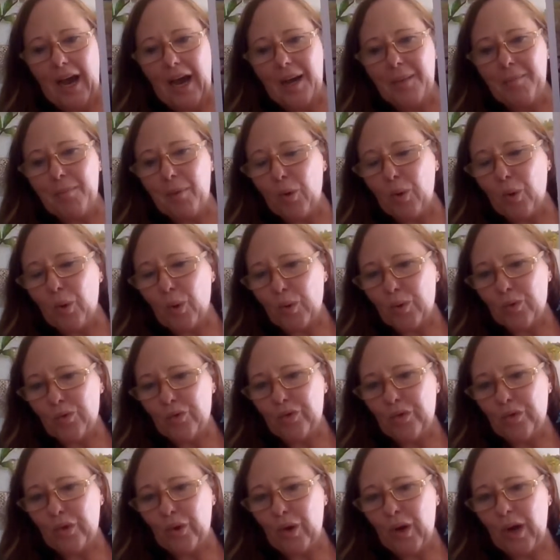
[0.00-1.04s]
I'm
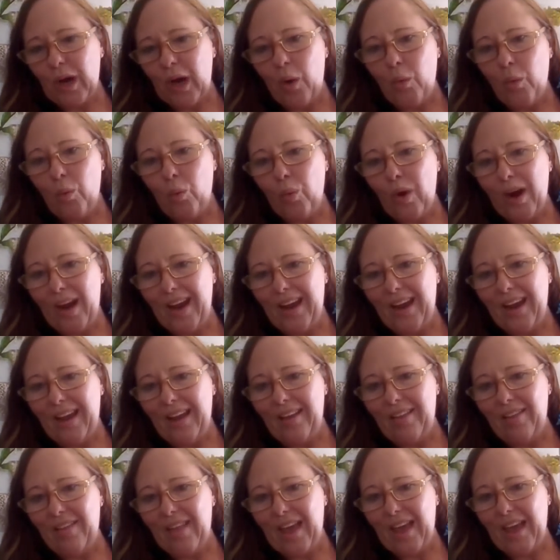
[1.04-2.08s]
also
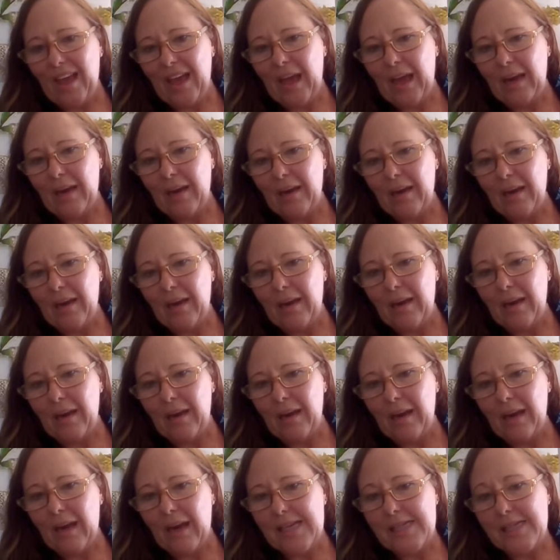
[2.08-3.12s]
aware that
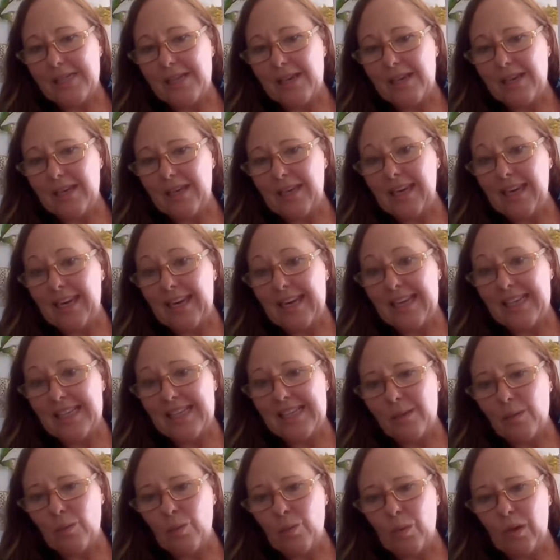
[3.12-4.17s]
as I
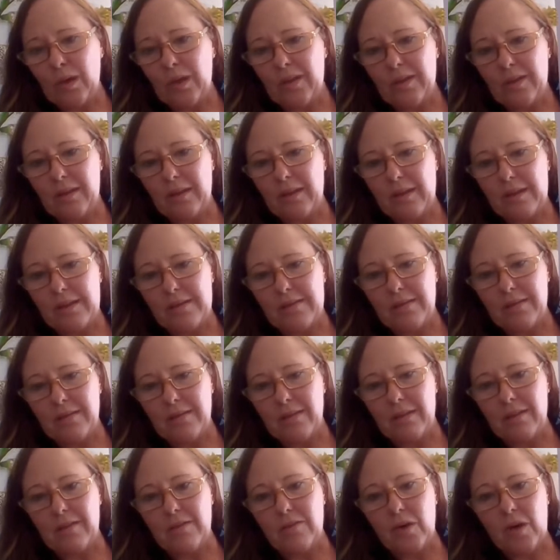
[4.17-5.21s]
connect in with this,
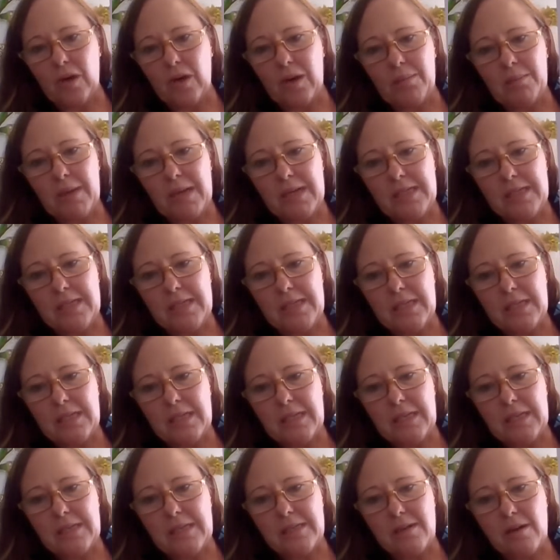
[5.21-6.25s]
the divine
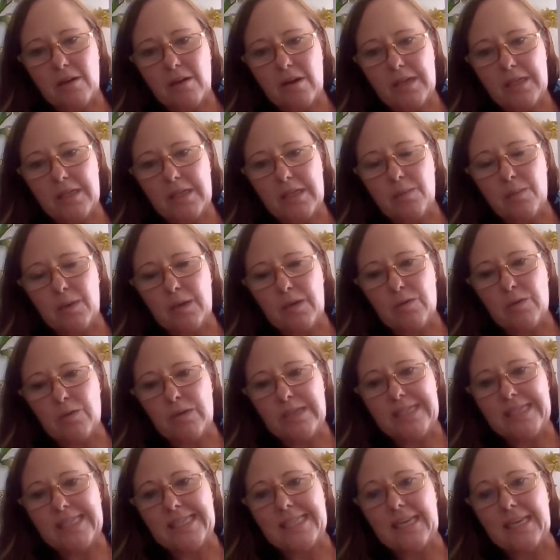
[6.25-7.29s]
masculine is going to be
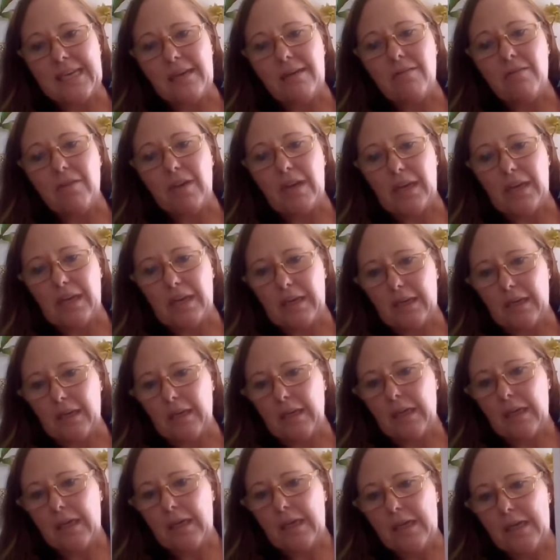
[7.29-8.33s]
receiving
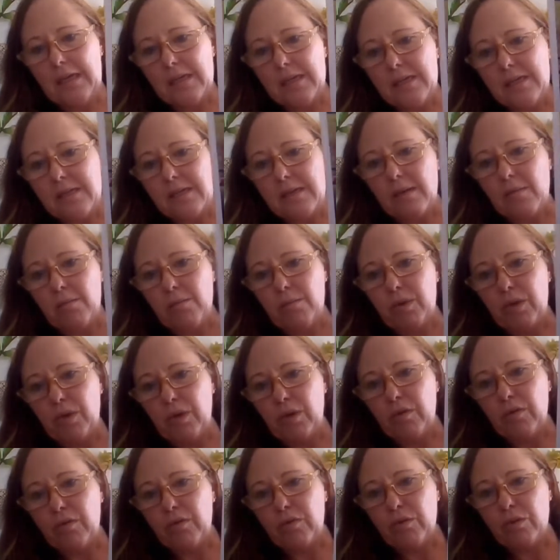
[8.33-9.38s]
some
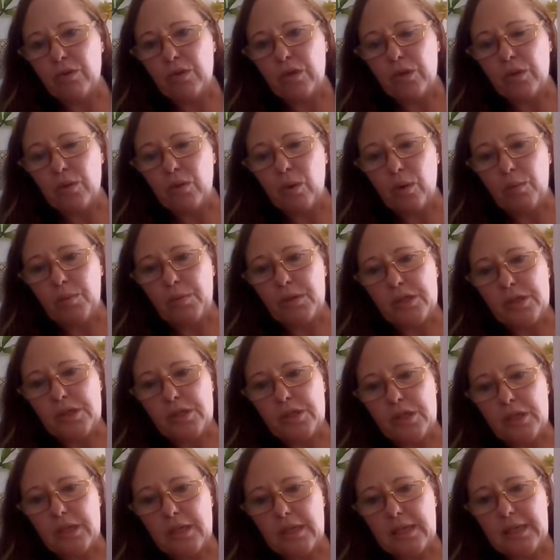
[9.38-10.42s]
beautiful new
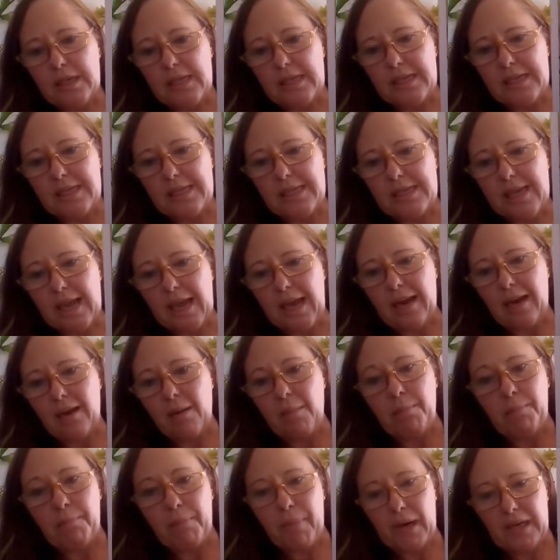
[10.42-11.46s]
opportunities and
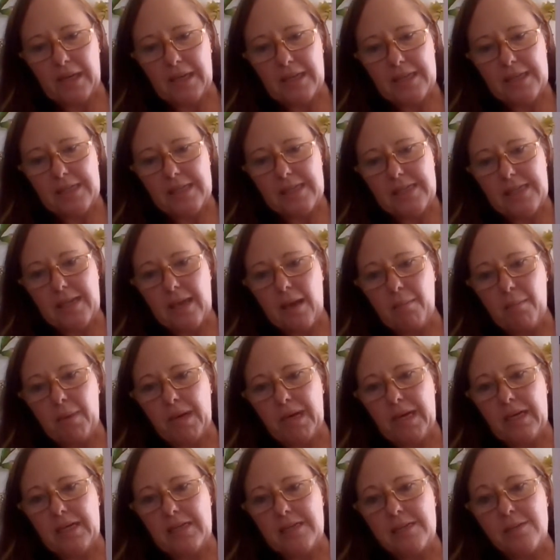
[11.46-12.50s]
abundance
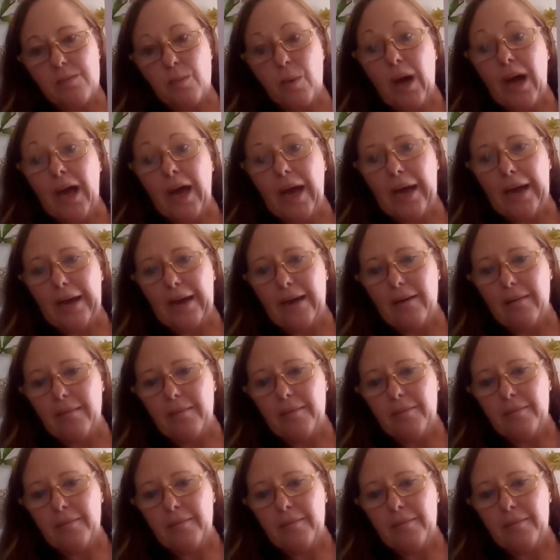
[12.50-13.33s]
coming his way